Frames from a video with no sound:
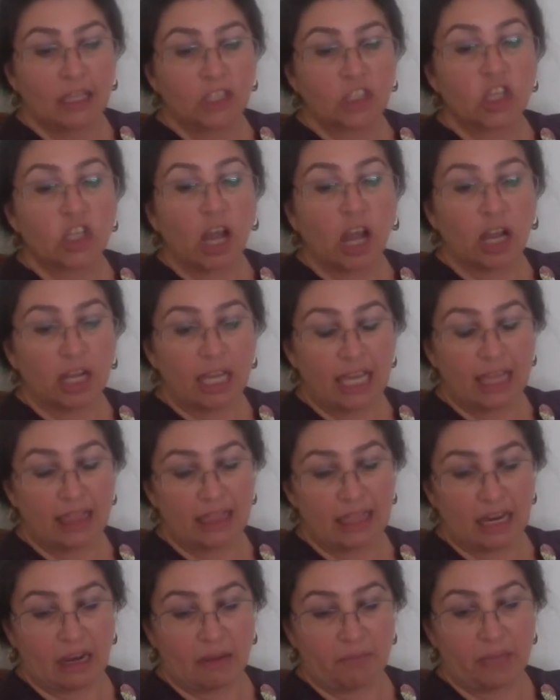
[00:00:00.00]
Talking
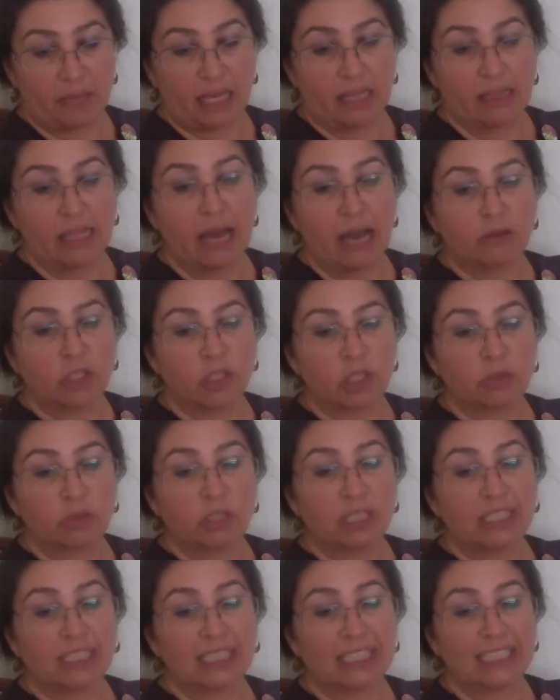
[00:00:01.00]
therapy allows you
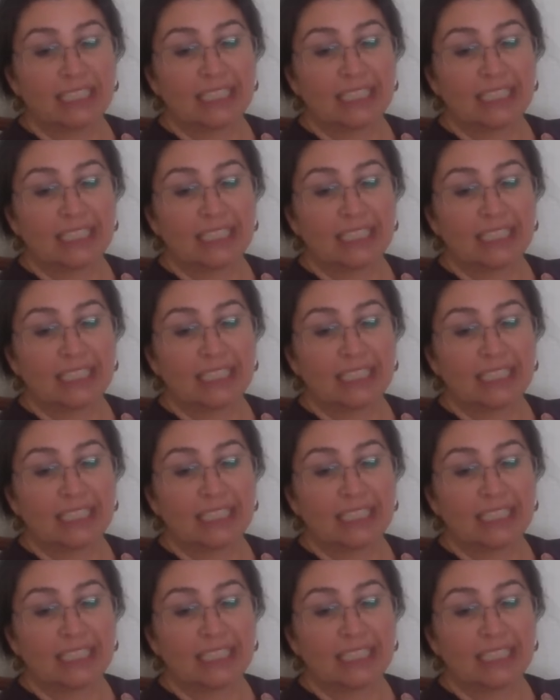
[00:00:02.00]
to